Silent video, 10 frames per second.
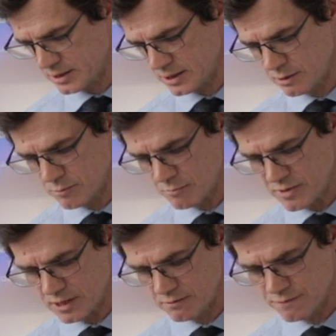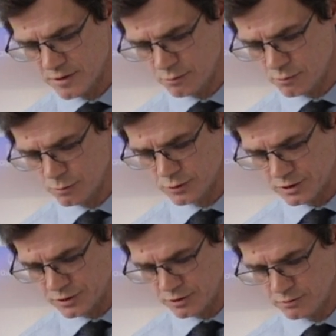team are making phone calls to
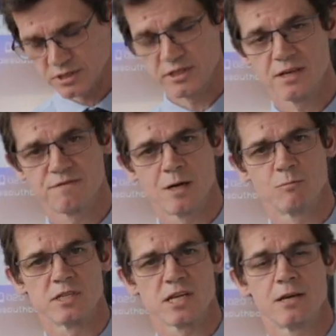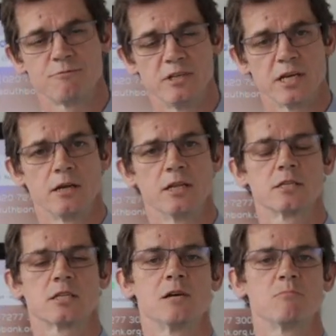students and their families every day.
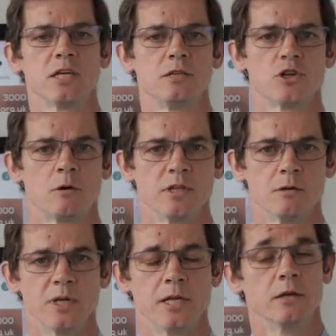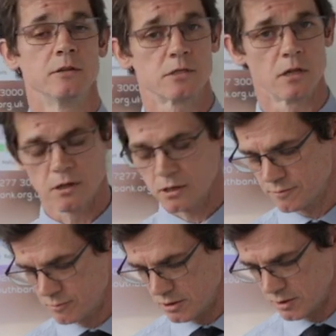That's their main job at the minute, and there's a lot of
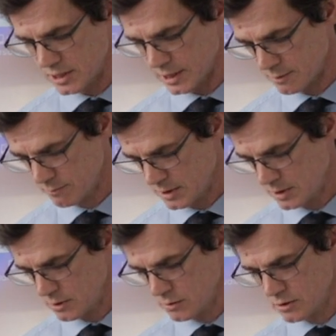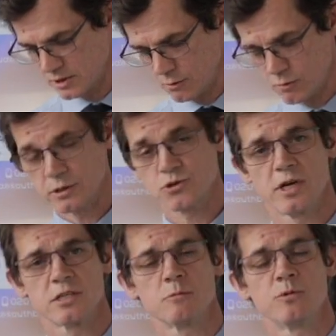them doing that. They will try
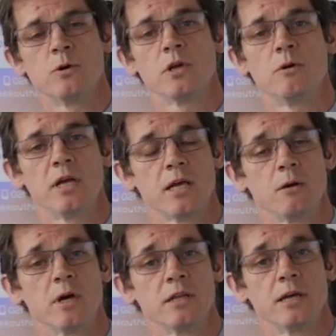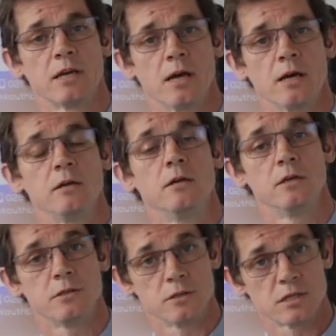and support you in any way they can.
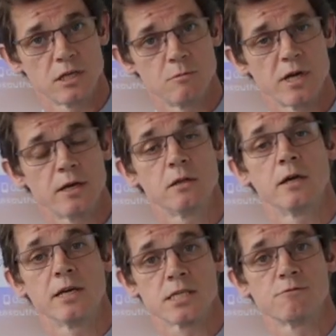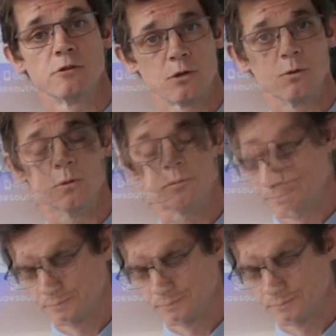Just email and ask for a call.